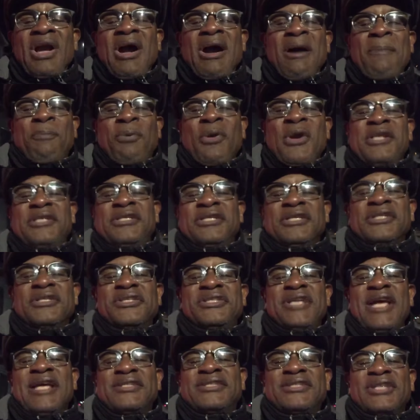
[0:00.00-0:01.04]
preachers
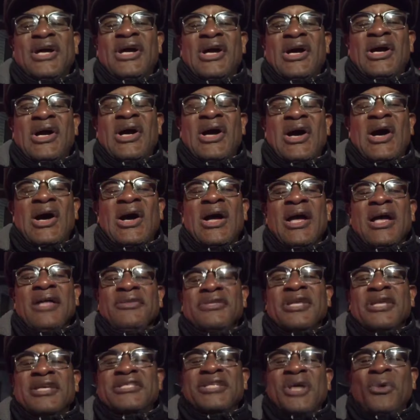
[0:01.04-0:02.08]
that's
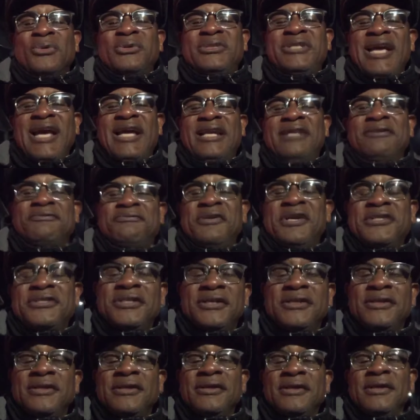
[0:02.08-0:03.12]
on
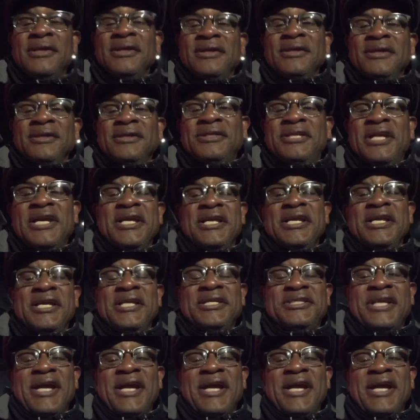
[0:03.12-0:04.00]
television, T.D.